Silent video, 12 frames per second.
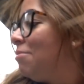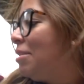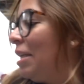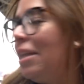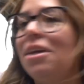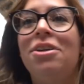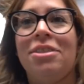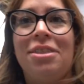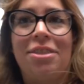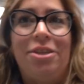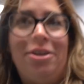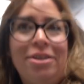sitting on the
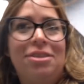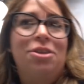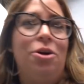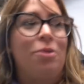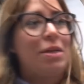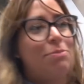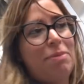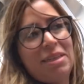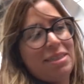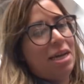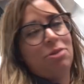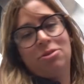stairs going
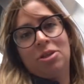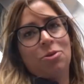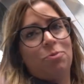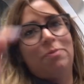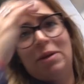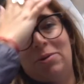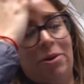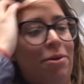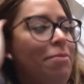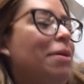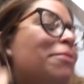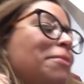but down, don't be
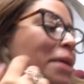worried about it.